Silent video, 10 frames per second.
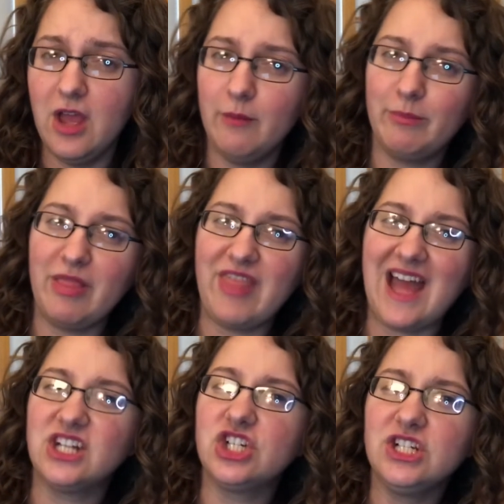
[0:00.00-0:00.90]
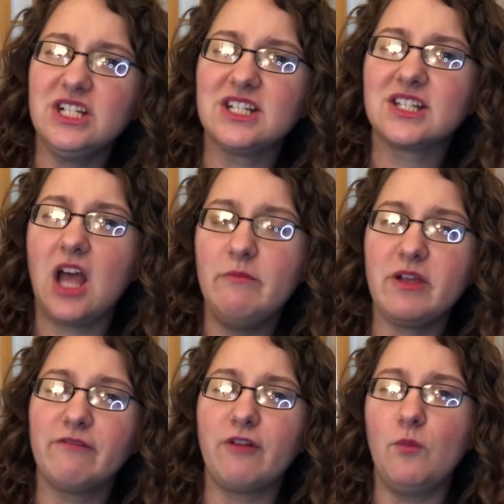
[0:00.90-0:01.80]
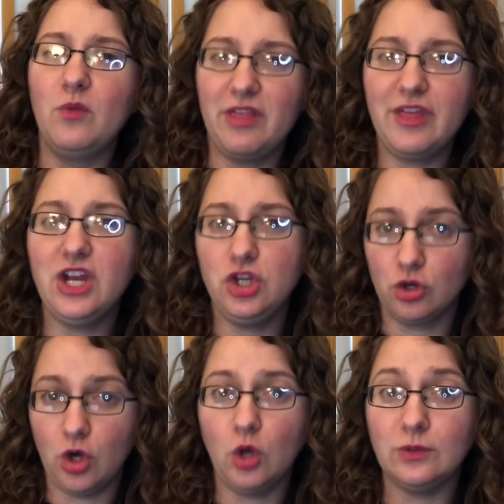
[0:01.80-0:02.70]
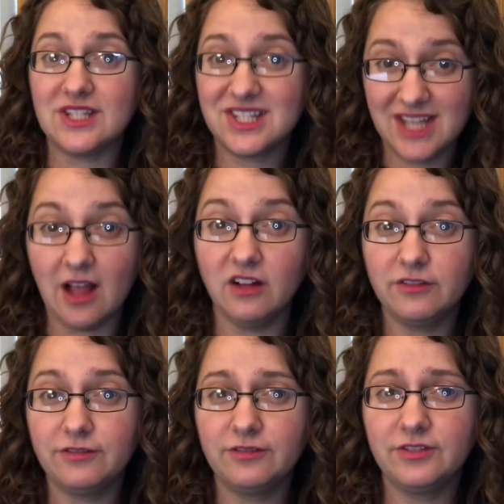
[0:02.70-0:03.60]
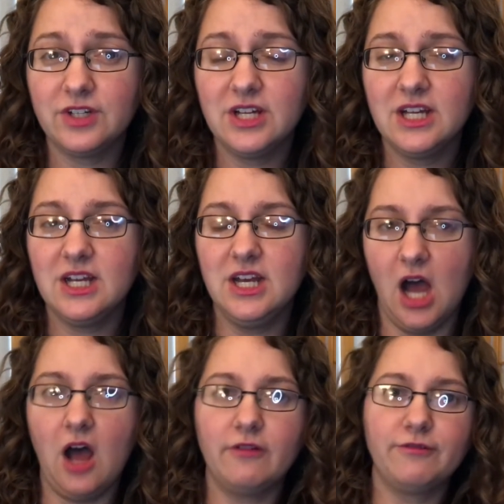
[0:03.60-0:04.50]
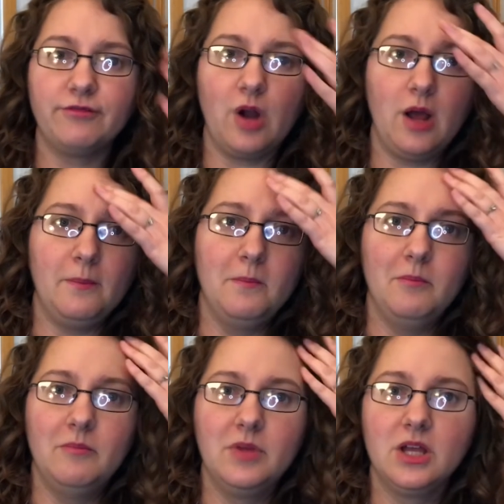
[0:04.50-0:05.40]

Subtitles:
but that chi is coming from within your own self, not from